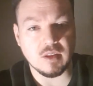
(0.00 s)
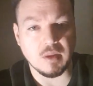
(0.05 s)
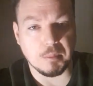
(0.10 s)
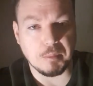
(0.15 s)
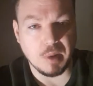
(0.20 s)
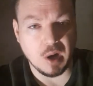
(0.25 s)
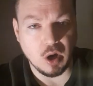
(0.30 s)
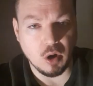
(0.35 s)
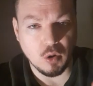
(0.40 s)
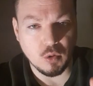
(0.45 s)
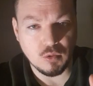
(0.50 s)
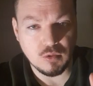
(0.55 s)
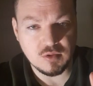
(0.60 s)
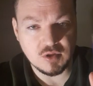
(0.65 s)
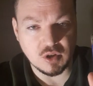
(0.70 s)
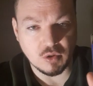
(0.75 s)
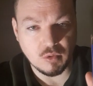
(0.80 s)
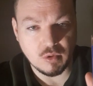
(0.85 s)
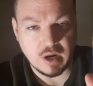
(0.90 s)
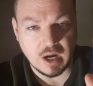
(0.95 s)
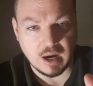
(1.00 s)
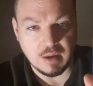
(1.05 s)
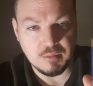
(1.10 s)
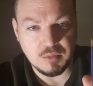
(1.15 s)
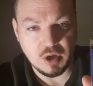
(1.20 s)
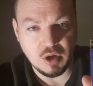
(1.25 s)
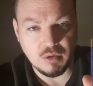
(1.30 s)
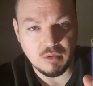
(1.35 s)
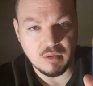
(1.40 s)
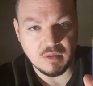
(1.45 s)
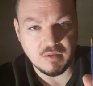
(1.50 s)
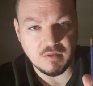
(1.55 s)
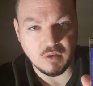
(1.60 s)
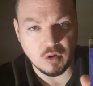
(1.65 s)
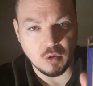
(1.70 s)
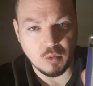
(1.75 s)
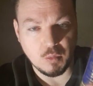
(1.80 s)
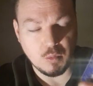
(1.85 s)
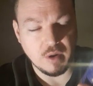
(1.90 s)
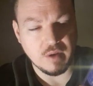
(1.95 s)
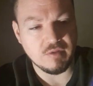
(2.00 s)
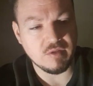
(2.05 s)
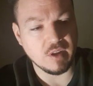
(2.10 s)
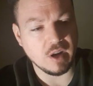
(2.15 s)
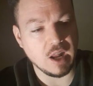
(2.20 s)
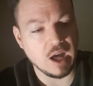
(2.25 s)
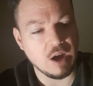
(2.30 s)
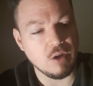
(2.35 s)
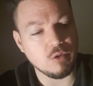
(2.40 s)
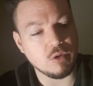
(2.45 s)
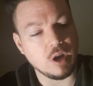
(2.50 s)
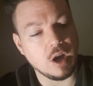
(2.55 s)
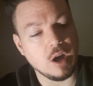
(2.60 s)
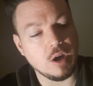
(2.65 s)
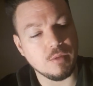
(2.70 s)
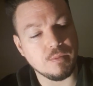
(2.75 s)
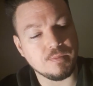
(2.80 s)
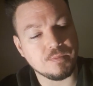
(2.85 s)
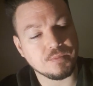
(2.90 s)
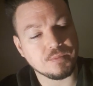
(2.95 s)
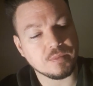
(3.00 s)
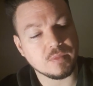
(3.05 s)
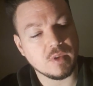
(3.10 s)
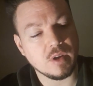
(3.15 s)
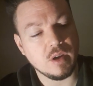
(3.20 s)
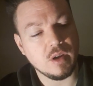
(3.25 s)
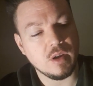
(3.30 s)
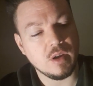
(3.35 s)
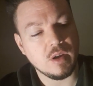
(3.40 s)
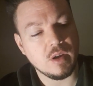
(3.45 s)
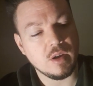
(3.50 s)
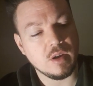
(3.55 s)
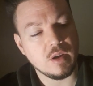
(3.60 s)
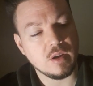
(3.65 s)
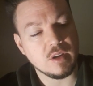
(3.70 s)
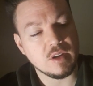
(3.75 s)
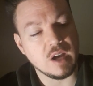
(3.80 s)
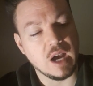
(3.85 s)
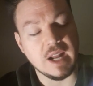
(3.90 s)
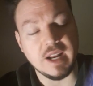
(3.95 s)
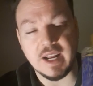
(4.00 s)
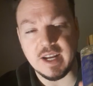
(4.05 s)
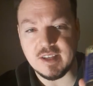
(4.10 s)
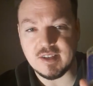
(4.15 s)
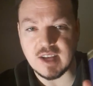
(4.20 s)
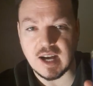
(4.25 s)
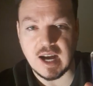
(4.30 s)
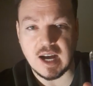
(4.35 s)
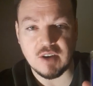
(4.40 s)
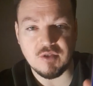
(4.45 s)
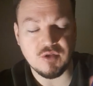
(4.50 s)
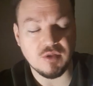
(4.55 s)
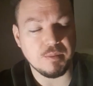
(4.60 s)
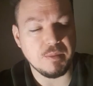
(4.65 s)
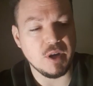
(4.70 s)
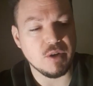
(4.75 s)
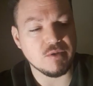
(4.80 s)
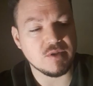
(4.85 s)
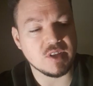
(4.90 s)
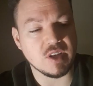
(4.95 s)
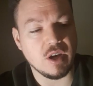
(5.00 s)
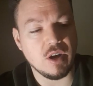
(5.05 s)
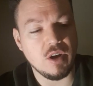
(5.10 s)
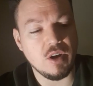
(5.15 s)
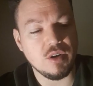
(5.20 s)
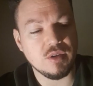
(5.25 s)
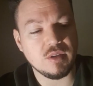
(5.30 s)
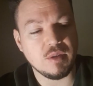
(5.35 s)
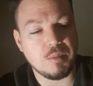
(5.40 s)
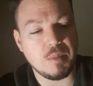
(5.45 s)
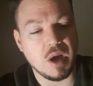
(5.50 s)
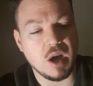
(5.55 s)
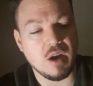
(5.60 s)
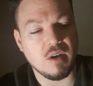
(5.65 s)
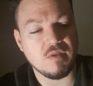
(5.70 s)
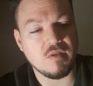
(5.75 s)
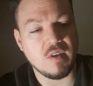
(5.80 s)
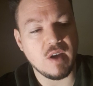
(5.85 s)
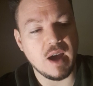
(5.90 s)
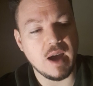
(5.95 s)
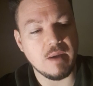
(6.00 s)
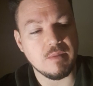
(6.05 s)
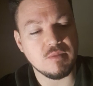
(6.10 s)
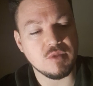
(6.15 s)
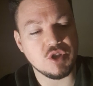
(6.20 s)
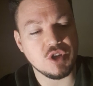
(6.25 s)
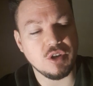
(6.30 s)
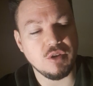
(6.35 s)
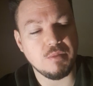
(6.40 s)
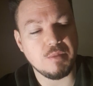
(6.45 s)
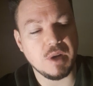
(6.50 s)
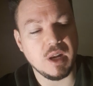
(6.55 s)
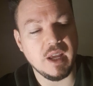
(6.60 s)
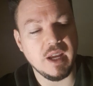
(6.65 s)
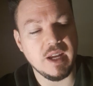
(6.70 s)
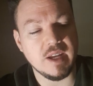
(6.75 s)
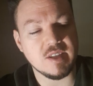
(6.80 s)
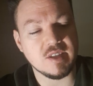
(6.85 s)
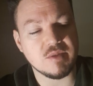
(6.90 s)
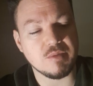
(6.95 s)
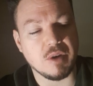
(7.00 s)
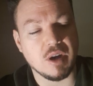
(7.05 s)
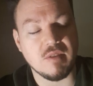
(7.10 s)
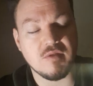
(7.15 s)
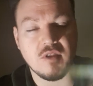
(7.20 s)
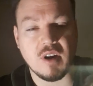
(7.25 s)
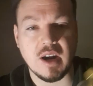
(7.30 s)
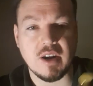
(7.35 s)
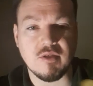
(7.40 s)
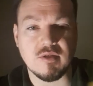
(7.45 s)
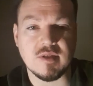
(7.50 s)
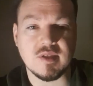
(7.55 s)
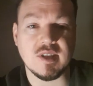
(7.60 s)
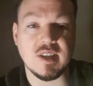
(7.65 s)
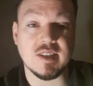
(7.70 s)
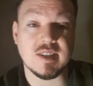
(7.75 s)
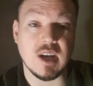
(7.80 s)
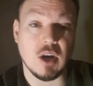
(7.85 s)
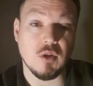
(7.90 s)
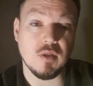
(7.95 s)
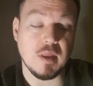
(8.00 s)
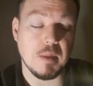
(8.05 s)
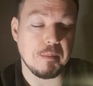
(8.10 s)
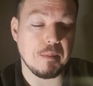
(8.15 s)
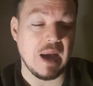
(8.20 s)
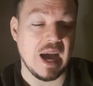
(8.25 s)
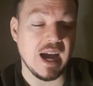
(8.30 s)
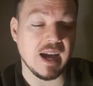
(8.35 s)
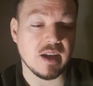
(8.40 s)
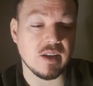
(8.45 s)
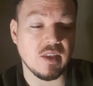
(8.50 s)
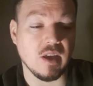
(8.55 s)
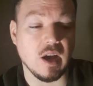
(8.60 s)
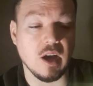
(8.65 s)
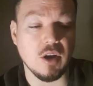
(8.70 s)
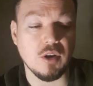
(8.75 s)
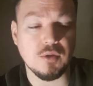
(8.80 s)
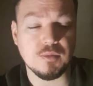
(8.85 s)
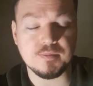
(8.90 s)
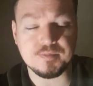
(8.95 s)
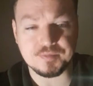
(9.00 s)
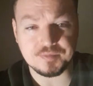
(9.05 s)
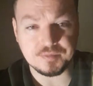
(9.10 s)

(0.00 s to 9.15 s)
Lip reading: the bottles all come uniform with the logo, and these are 100 mils. So Eau de Parfum Jubilee inspired fragrances. On the back though,